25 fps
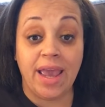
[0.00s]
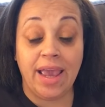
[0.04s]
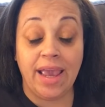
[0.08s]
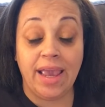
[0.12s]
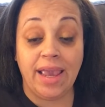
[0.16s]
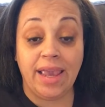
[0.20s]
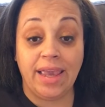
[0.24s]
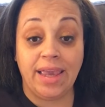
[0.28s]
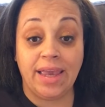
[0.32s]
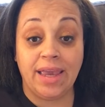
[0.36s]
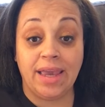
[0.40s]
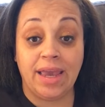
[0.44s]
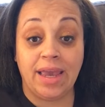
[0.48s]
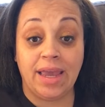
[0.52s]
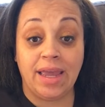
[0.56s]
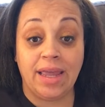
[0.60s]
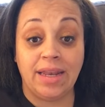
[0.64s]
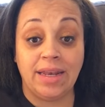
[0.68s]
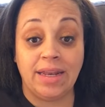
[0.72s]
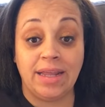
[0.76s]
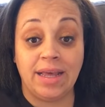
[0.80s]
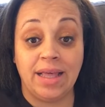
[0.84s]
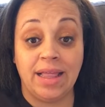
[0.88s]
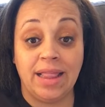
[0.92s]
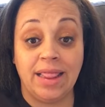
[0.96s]

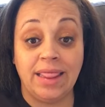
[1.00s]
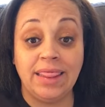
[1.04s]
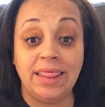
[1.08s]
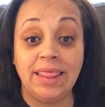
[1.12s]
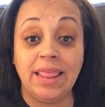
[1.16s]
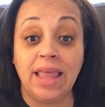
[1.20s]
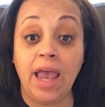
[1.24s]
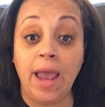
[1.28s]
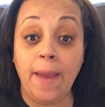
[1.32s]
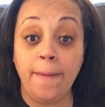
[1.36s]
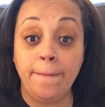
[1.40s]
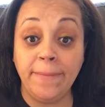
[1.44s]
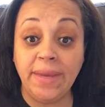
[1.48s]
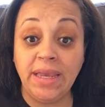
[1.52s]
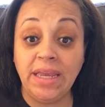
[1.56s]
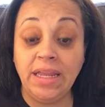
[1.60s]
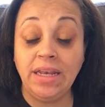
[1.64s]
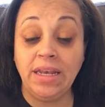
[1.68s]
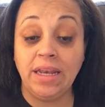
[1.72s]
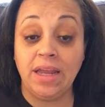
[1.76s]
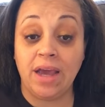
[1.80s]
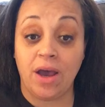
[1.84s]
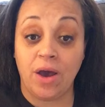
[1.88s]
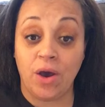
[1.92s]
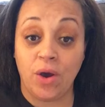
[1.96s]
and let me
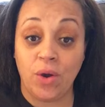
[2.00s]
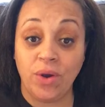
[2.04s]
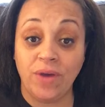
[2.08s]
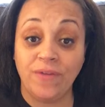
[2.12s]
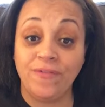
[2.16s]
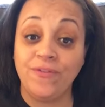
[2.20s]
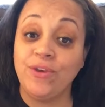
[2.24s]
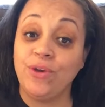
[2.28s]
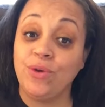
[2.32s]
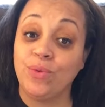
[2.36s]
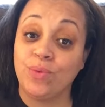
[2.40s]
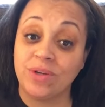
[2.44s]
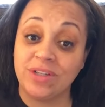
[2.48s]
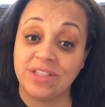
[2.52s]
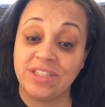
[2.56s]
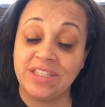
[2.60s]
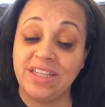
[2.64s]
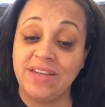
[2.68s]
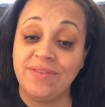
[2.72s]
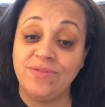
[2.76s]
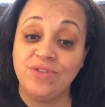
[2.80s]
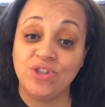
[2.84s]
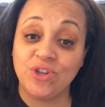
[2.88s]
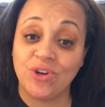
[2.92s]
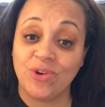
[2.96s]
know if you
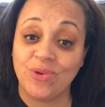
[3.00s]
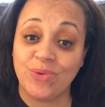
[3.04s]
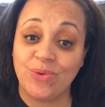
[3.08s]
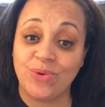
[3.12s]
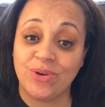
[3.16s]
received your